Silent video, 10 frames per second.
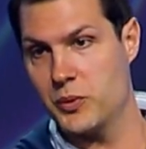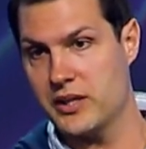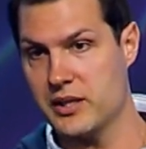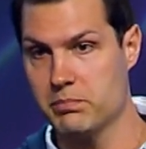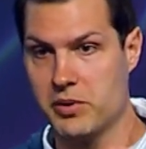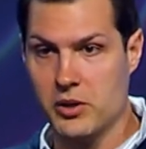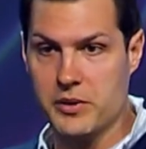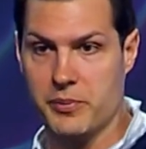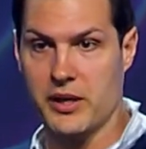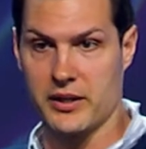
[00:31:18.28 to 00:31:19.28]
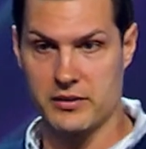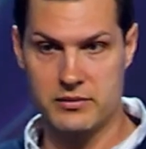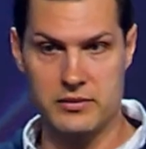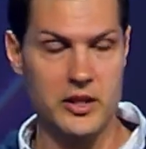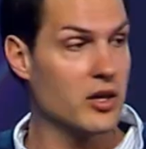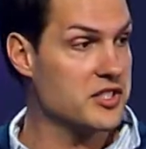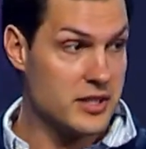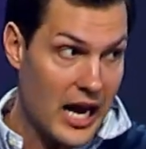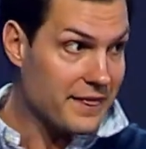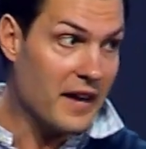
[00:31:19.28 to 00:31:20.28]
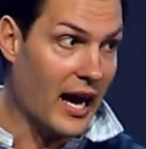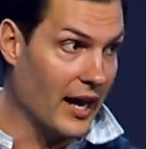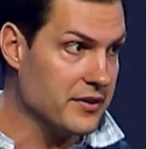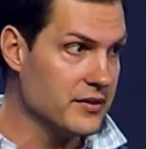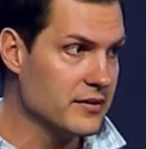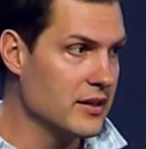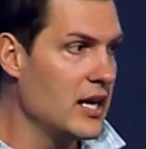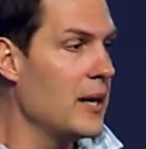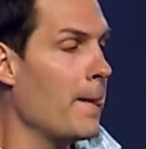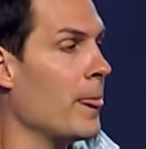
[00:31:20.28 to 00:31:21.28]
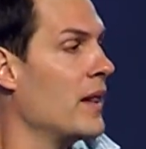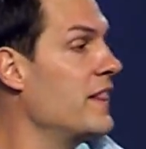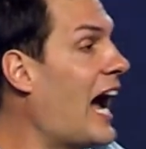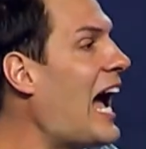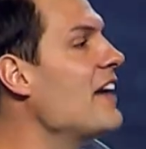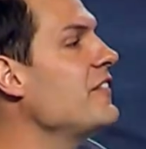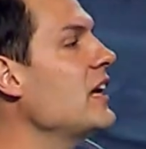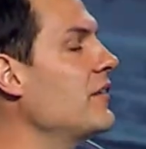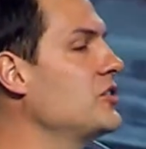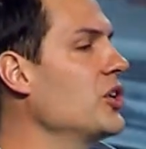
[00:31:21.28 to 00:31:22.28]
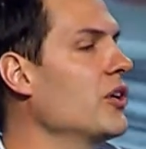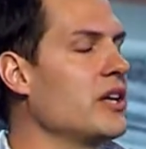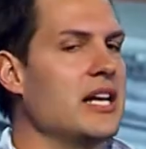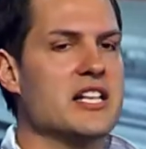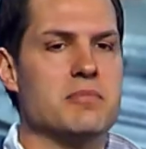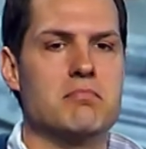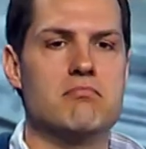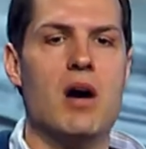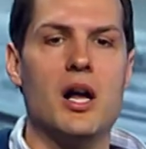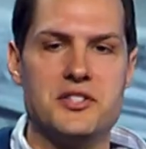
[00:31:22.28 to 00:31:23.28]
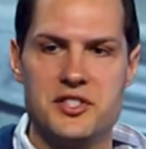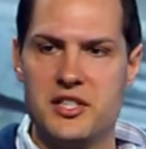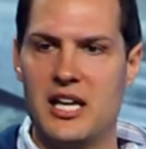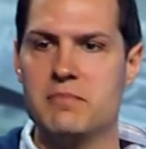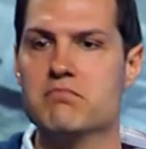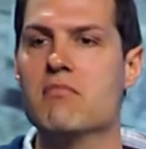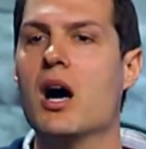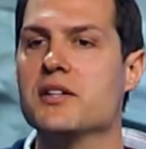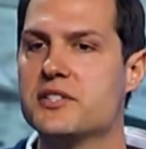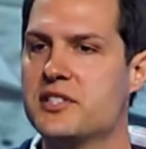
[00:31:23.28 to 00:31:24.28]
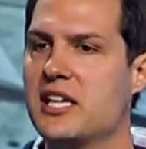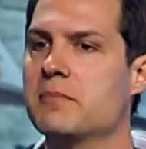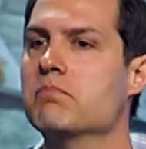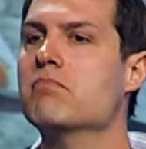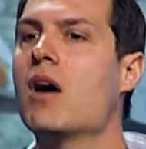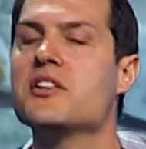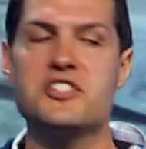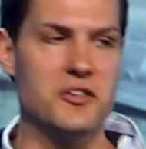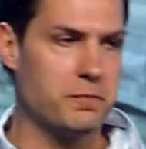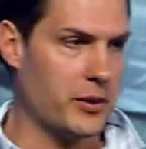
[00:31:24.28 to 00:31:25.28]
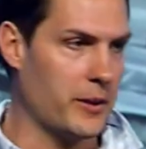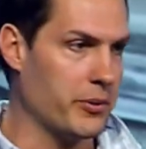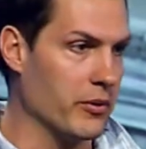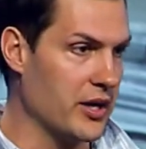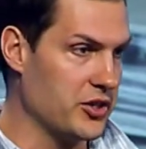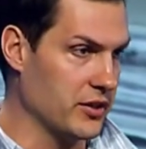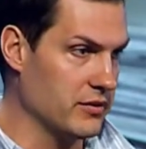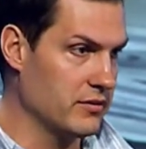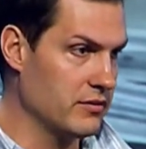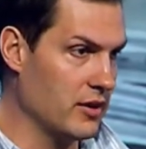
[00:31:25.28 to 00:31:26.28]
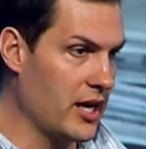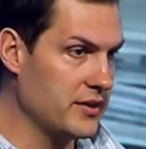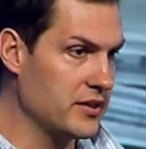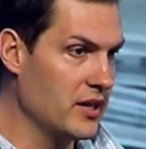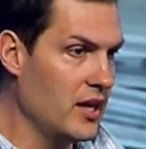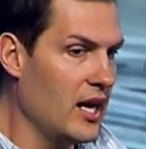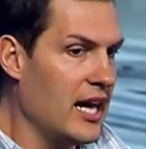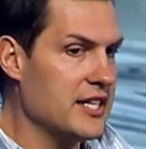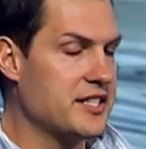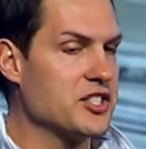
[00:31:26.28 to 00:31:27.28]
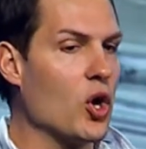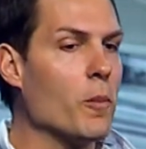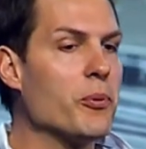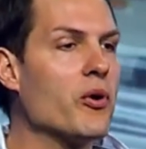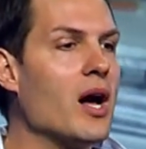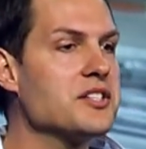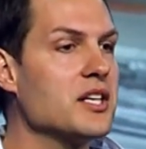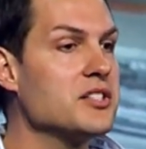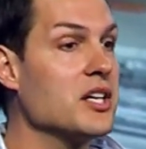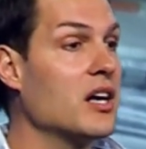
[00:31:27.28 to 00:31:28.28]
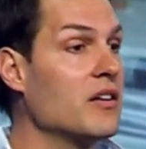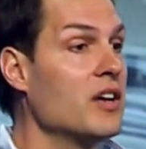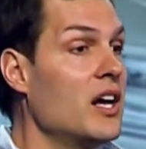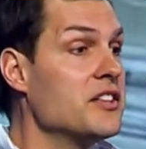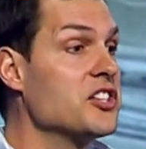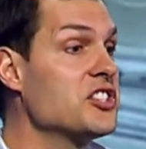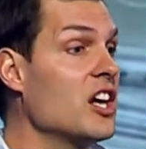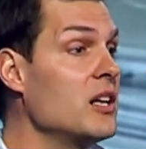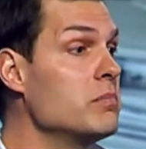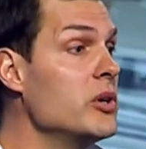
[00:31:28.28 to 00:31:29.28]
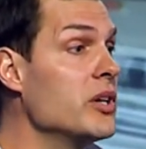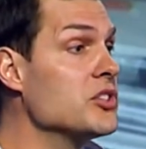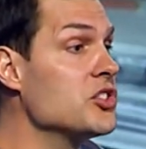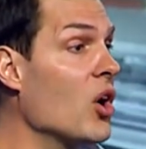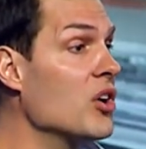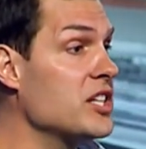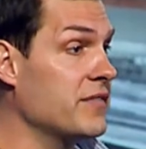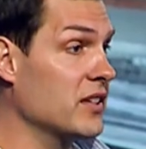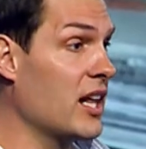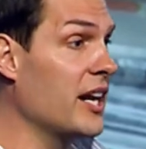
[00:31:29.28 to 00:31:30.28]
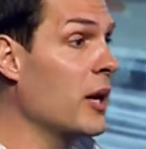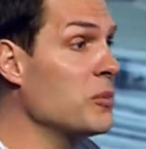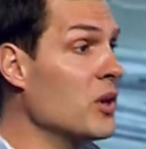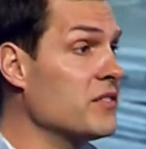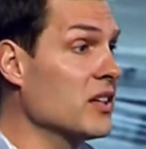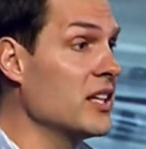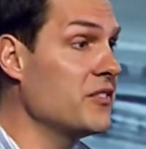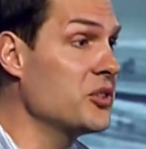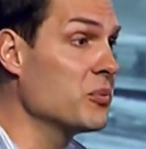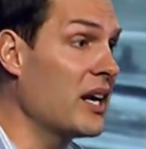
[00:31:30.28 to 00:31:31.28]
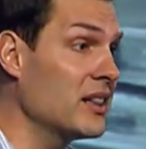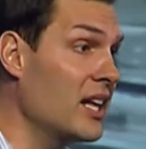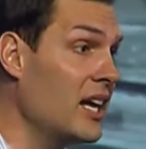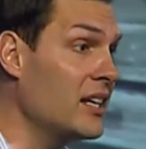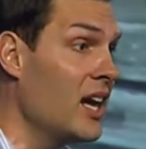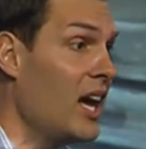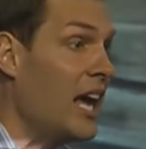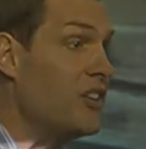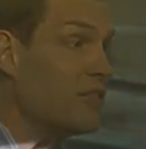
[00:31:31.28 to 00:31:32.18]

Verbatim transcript: week, and boom, you're pregnant. You know, it's not that. The I V F journey is months and months and months of preparation, right? It's this whole process of the sun, moon, and stars have to line up. You have to lift your right leg, and you